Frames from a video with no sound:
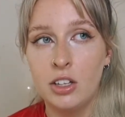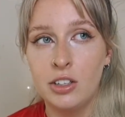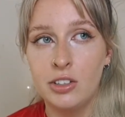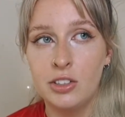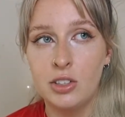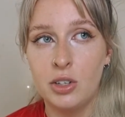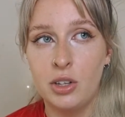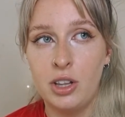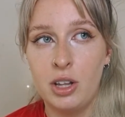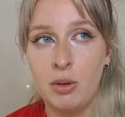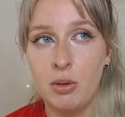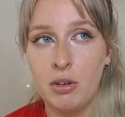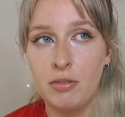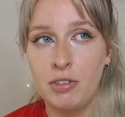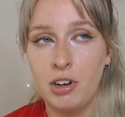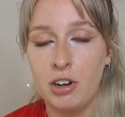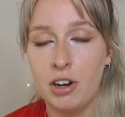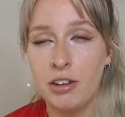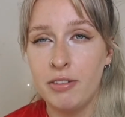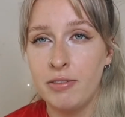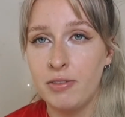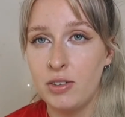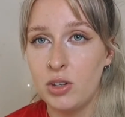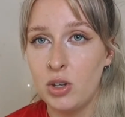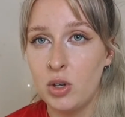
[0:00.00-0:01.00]
so there were
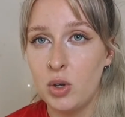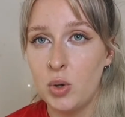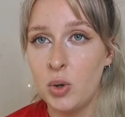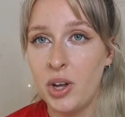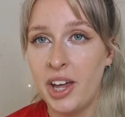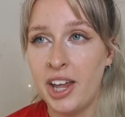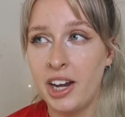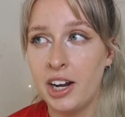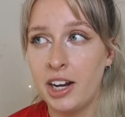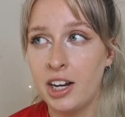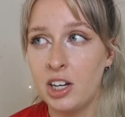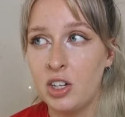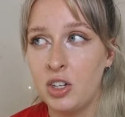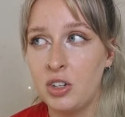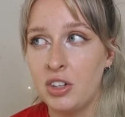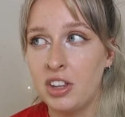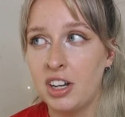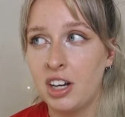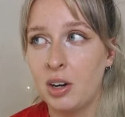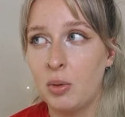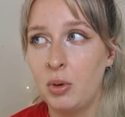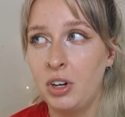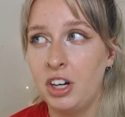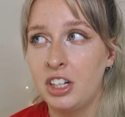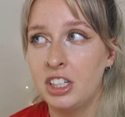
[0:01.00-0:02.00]
very few, and I knew
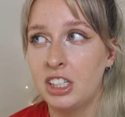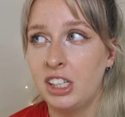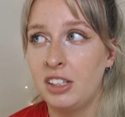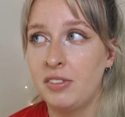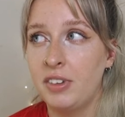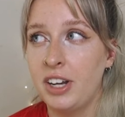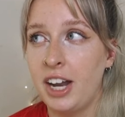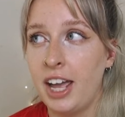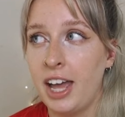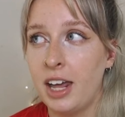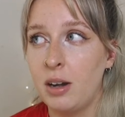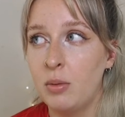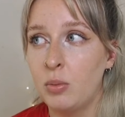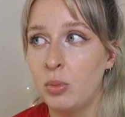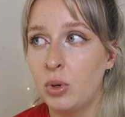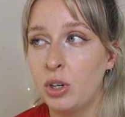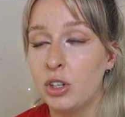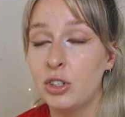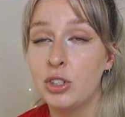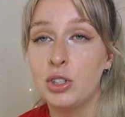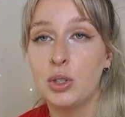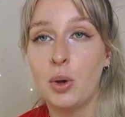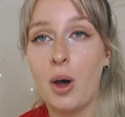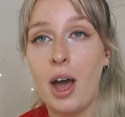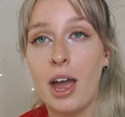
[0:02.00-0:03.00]
that I wanted to live in
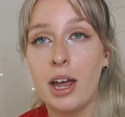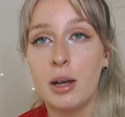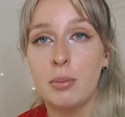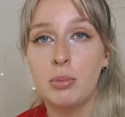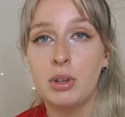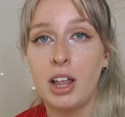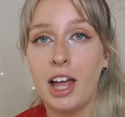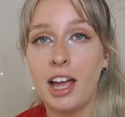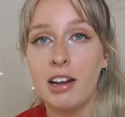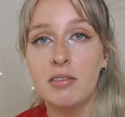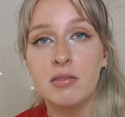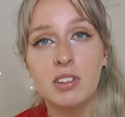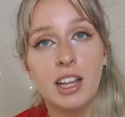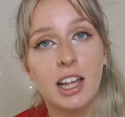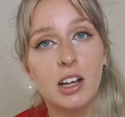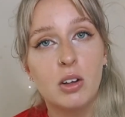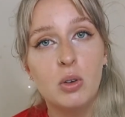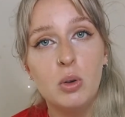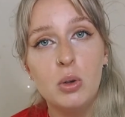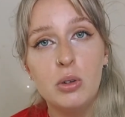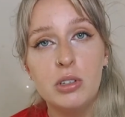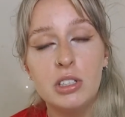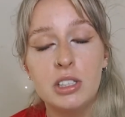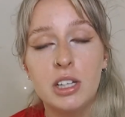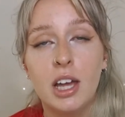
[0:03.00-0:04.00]
Edinburgh, so I applied for that
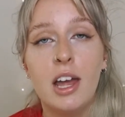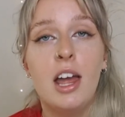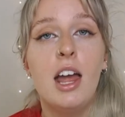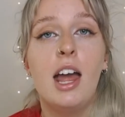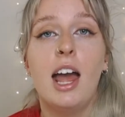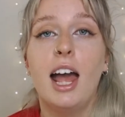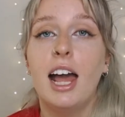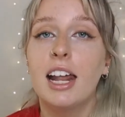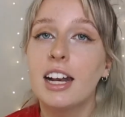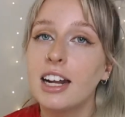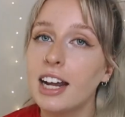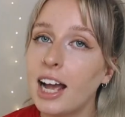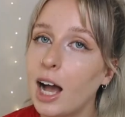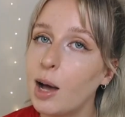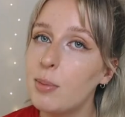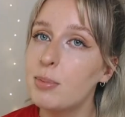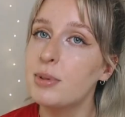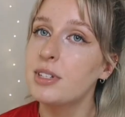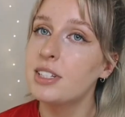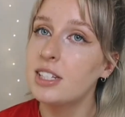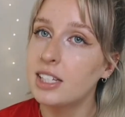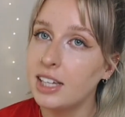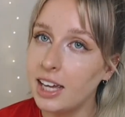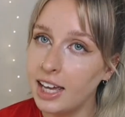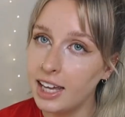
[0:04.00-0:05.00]
course and I
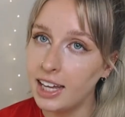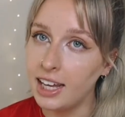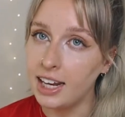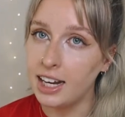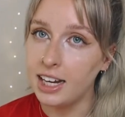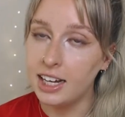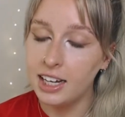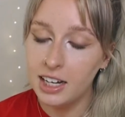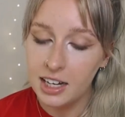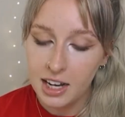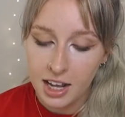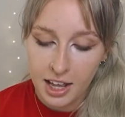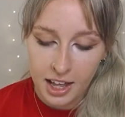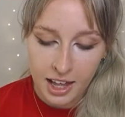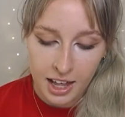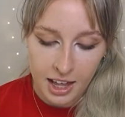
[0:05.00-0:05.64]
happened to get in.